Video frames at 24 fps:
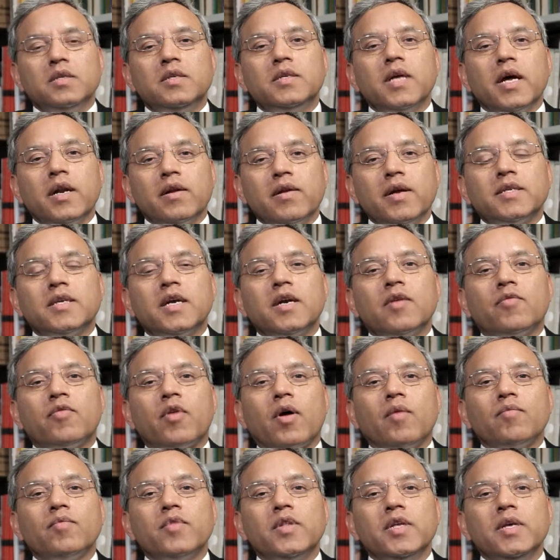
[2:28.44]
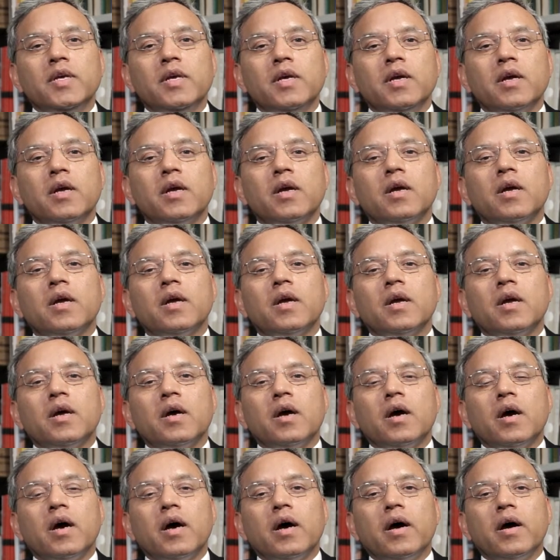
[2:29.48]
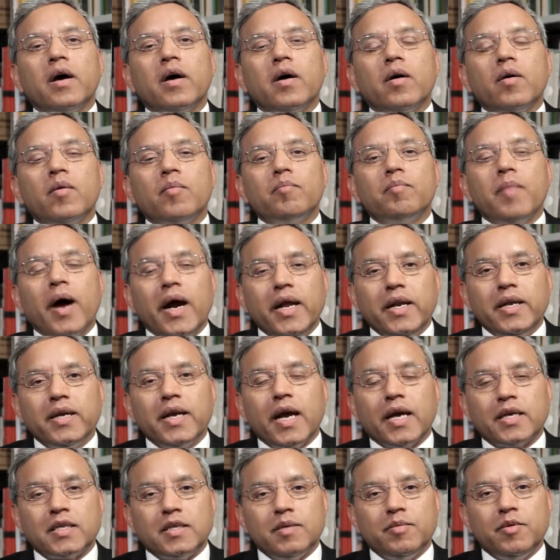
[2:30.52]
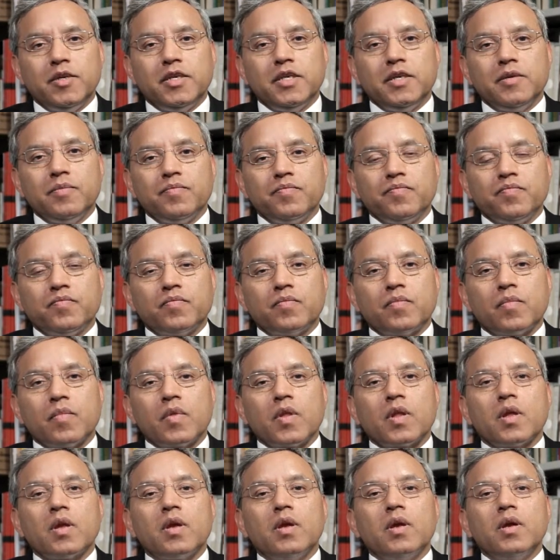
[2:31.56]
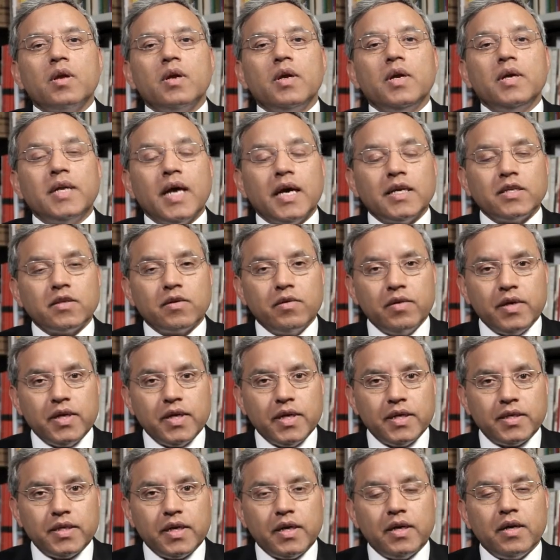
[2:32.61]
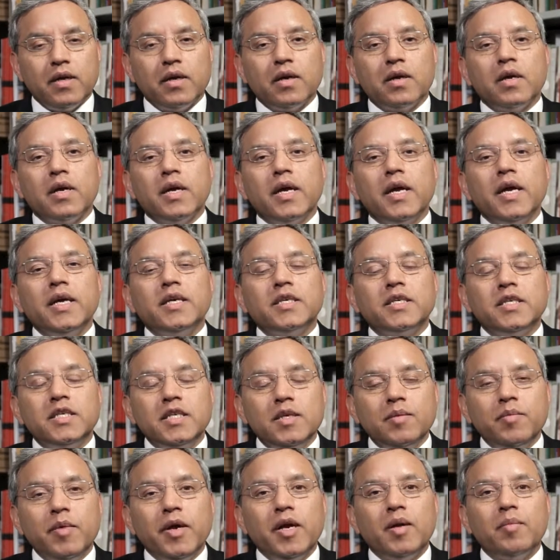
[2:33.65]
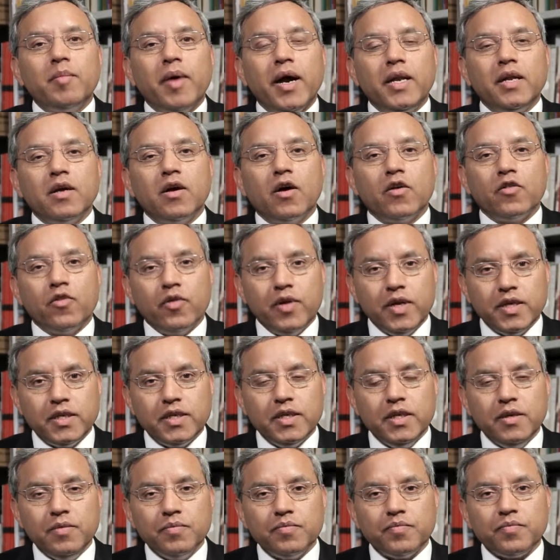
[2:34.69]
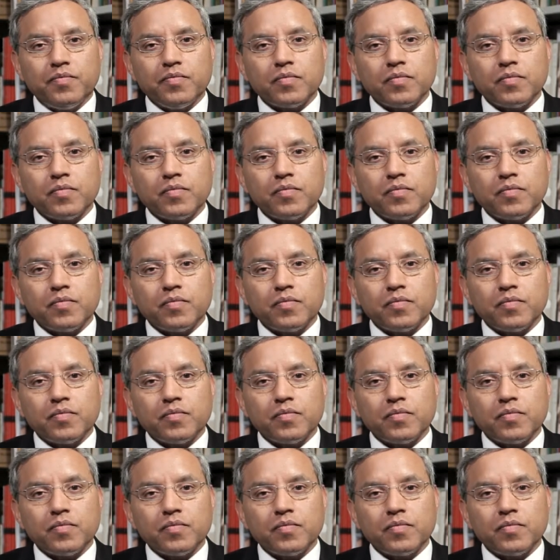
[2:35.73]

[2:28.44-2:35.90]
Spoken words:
generated from the mining activity. It has created a seabed mining authority